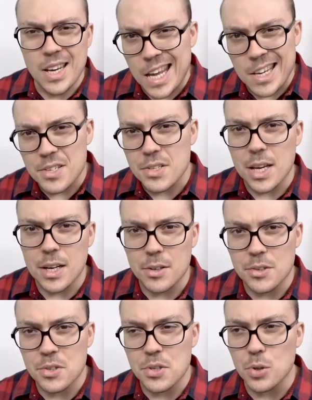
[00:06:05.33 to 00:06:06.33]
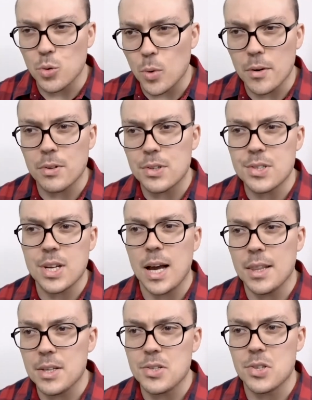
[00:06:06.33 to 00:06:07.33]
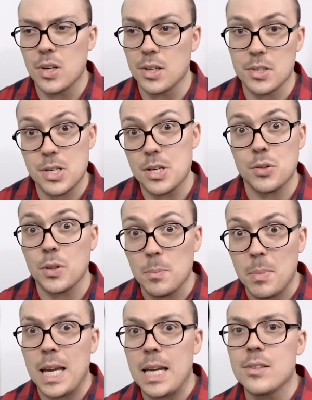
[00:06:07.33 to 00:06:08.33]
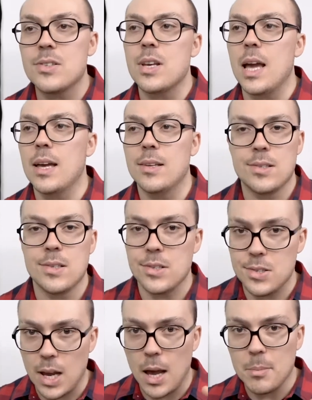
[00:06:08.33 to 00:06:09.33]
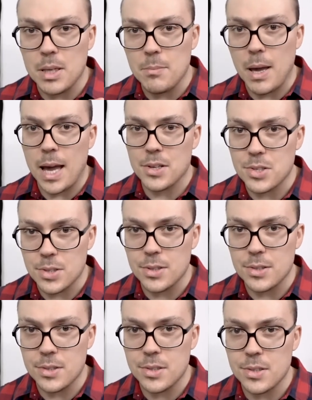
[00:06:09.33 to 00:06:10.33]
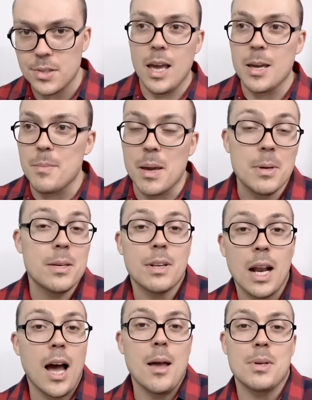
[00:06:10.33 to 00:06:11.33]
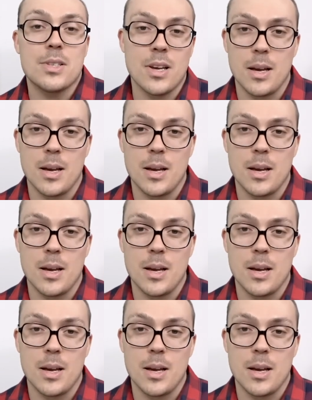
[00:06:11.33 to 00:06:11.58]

naysayers who Rivers on this song essentially paints as zombie bastards. Hey, maybe even I'm a